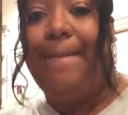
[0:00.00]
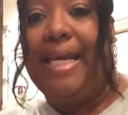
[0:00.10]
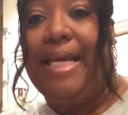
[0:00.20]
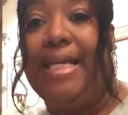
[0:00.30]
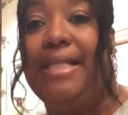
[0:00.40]

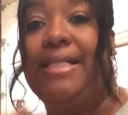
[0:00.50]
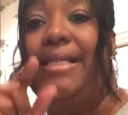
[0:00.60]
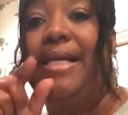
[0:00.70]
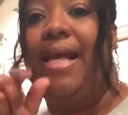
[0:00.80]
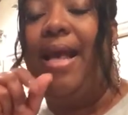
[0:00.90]
beans,
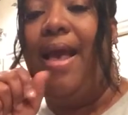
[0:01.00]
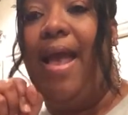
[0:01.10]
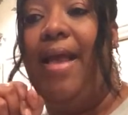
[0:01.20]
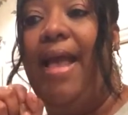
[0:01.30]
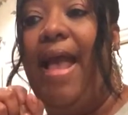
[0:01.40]

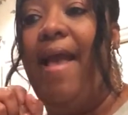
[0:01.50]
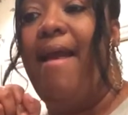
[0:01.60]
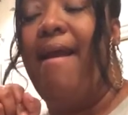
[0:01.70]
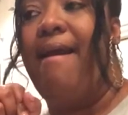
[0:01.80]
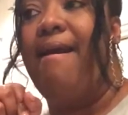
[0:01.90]
and
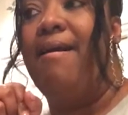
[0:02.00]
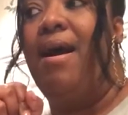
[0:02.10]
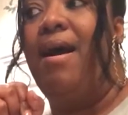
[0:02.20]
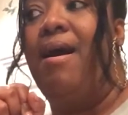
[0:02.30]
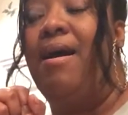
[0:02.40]
add
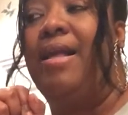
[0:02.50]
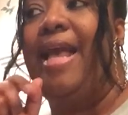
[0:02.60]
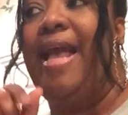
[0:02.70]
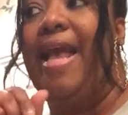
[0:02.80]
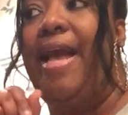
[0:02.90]
a
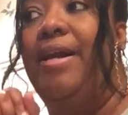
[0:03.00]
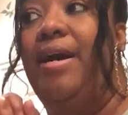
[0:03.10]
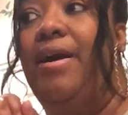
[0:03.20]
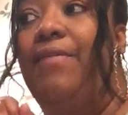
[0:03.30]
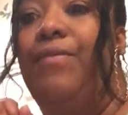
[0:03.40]
can
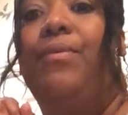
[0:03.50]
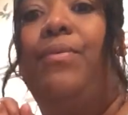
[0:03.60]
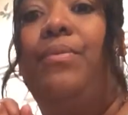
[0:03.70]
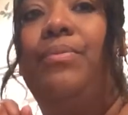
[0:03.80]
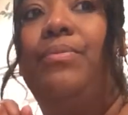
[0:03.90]
of
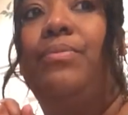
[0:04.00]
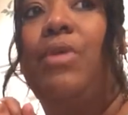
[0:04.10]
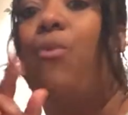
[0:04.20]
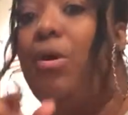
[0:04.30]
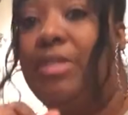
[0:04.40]

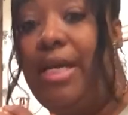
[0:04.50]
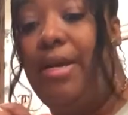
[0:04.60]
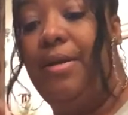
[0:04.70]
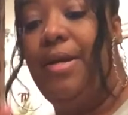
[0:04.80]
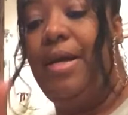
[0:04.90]

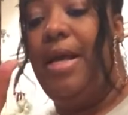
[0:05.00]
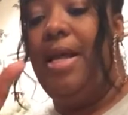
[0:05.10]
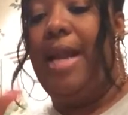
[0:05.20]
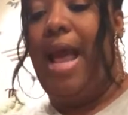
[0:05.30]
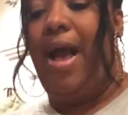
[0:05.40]
Rotel.
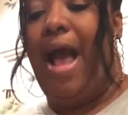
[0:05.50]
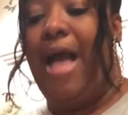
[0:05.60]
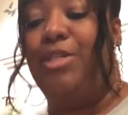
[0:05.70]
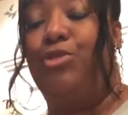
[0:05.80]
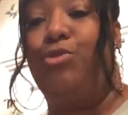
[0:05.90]
Now
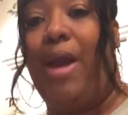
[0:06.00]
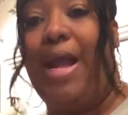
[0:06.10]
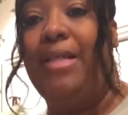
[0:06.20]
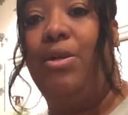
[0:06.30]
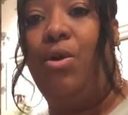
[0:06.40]
I
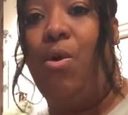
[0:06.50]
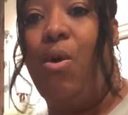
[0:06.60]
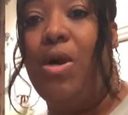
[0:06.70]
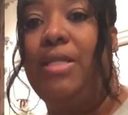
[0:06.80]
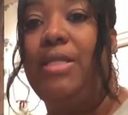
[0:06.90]
drained the
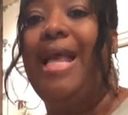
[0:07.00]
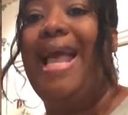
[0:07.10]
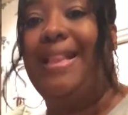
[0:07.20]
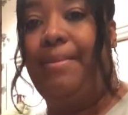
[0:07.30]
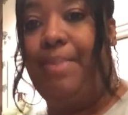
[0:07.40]
corn
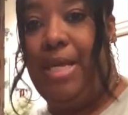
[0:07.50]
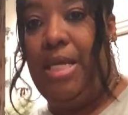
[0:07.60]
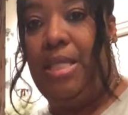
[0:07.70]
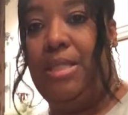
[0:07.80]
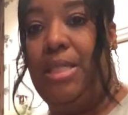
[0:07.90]
and the
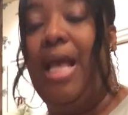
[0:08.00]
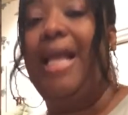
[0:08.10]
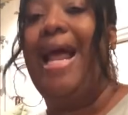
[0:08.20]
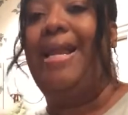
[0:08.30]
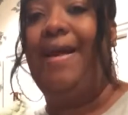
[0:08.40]
beans
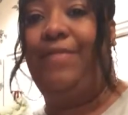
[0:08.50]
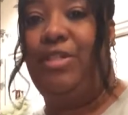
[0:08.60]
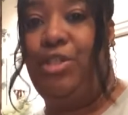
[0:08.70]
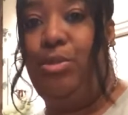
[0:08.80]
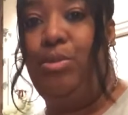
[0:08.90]
and I left
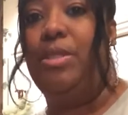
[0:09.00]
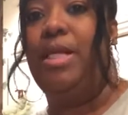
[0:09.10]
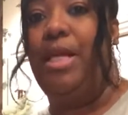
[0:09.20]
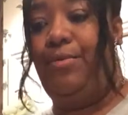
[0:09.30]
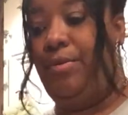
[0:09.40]
the juice
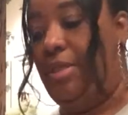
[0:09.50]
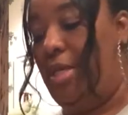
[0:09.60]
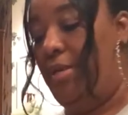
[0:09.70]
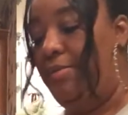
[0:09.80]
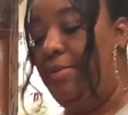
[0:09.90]
in the
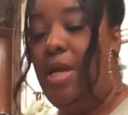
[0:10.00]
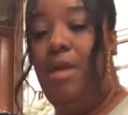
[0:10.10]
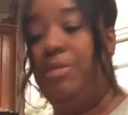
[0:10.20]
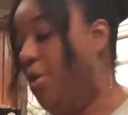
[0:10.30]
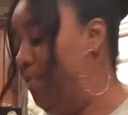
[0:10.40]
Rotel.
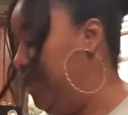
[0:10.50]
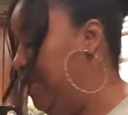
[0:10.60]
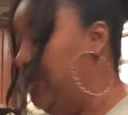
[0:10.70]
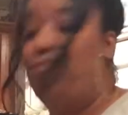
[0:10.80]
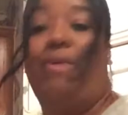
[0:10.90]
I'm just gonna put
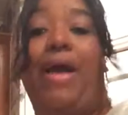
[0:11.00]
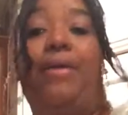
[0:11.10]
this right